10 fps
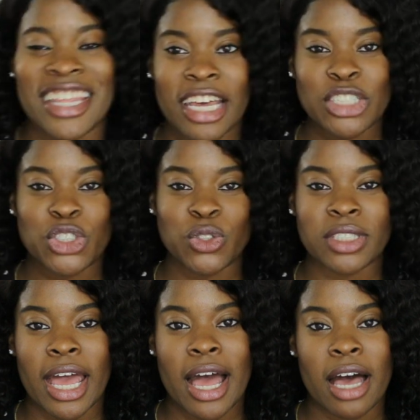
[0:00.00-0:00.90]
The next shoes
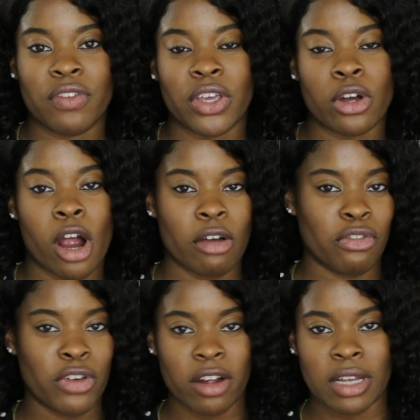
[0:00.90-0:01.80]
I have here are
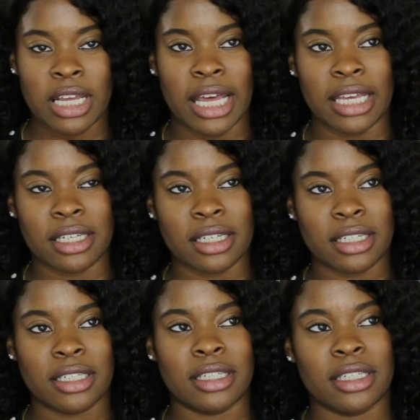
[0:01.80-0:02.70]
very, like,
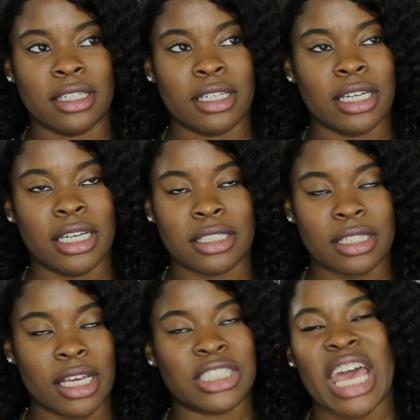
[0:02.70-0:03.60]

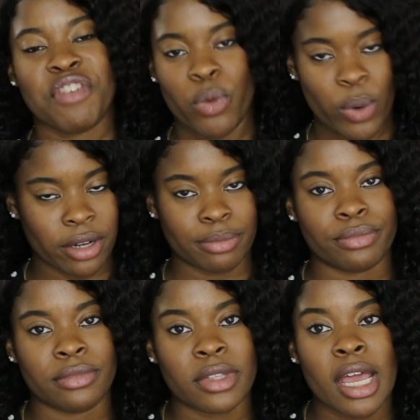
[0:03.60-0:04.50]
it's everywhere
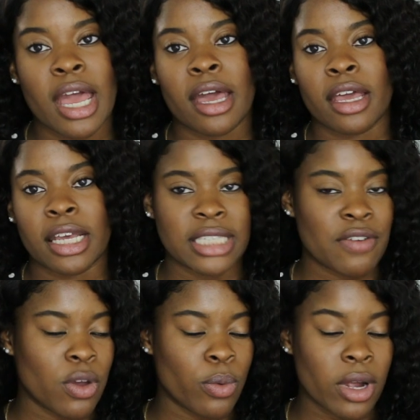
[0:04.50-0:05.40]
it's
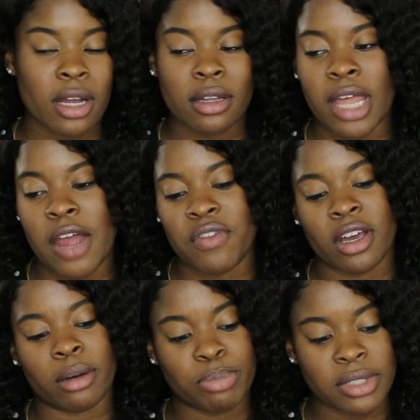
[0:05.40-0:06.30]
everywhere. Every
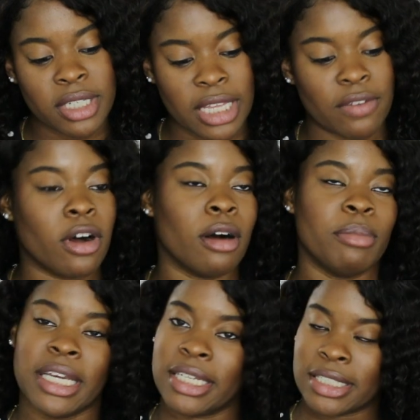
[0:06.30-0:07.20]
company they've all
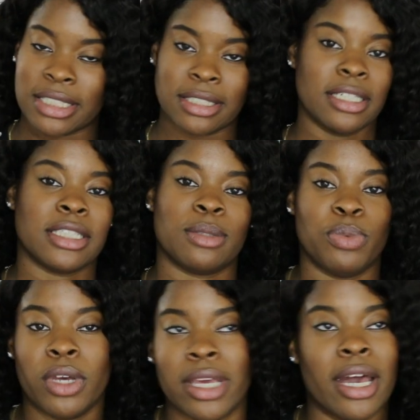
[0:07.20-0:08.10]
made it. It's, it's
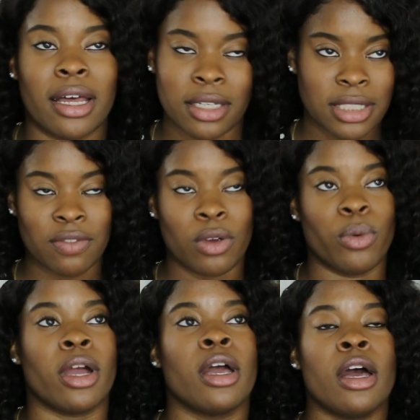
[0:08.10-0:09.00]
yeah, it's
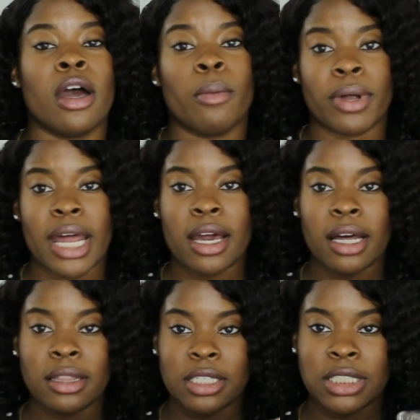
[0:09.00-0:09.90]
everywhere. But I
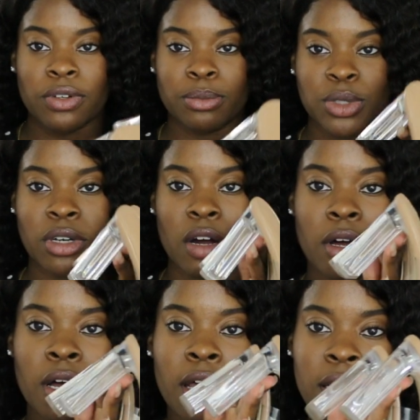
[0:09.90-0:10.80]
got these from
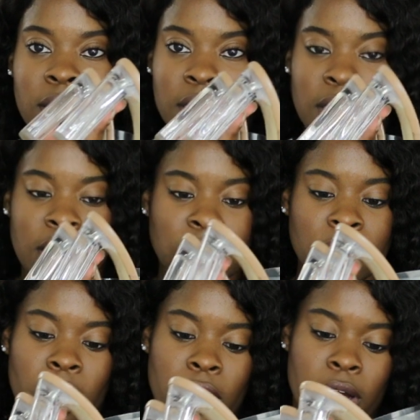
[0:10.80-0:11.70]
Zara, and these
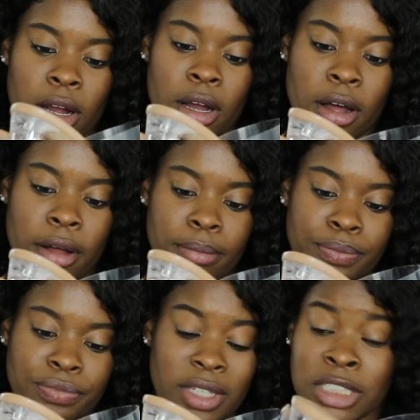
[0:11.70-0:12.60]
are
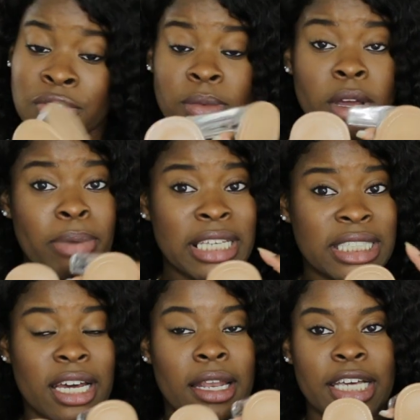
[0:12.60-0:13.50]
um, this from their
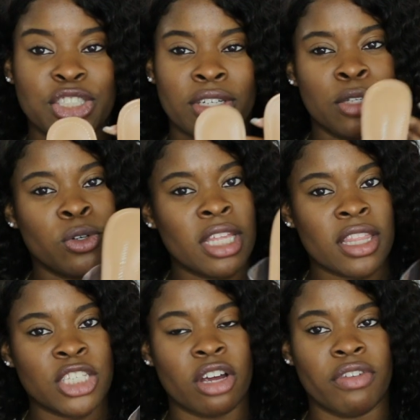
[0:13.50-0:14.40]
basic collection. I do think
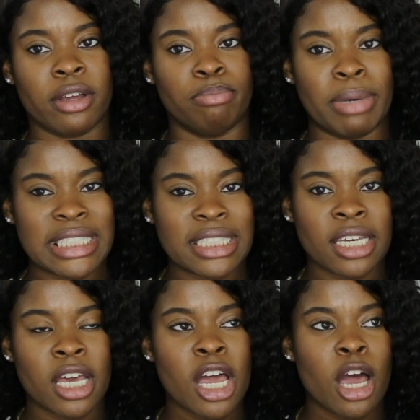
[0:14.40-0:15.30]
these are very
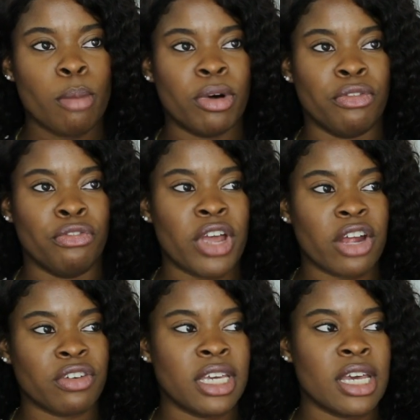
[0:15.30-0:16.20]
basic, but
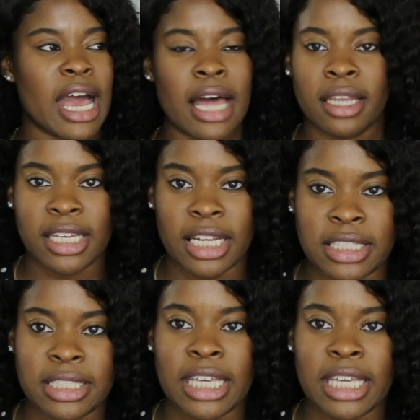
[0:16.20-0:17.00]
very elegant.